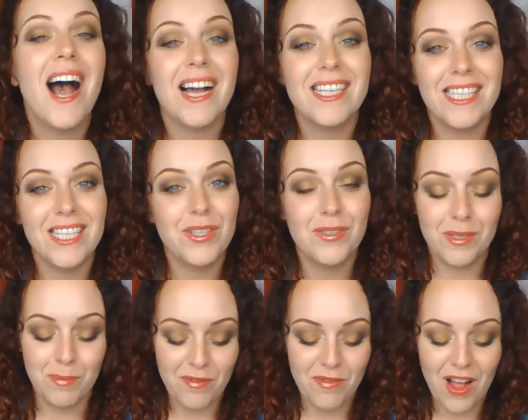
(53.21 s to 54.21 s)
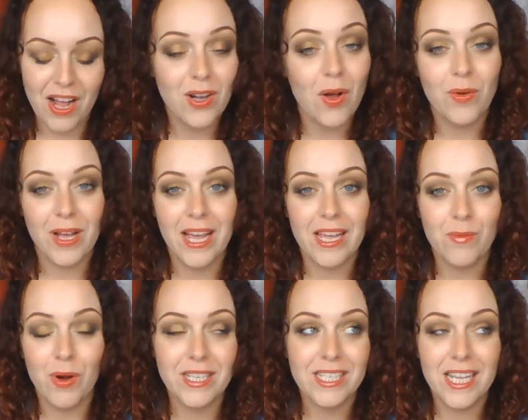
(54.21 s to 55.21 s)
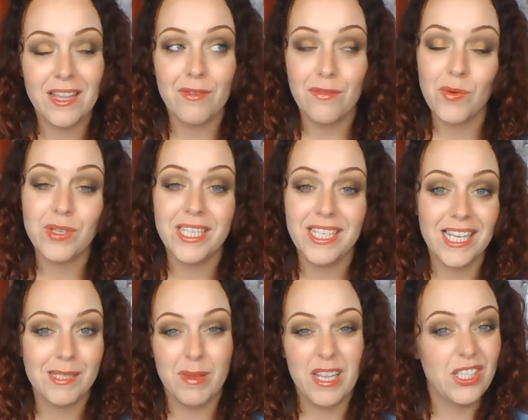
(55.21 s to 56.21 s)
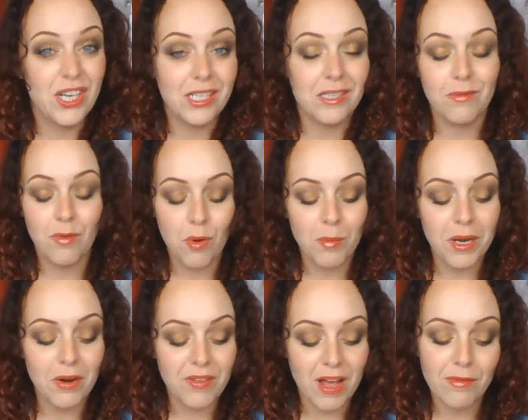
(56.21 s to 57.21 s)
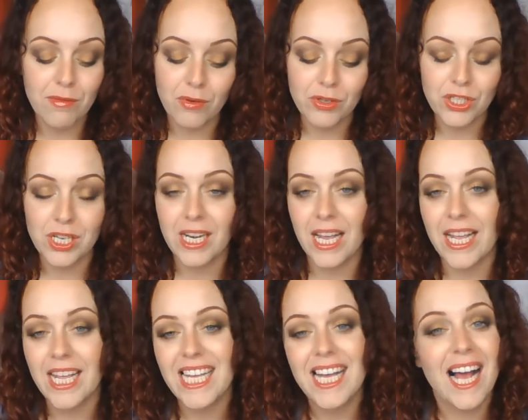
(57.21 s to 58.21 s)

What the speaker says: I did used to prefer Colgate White Teeth in 14 days, but they changed the formula of that, unfortunately.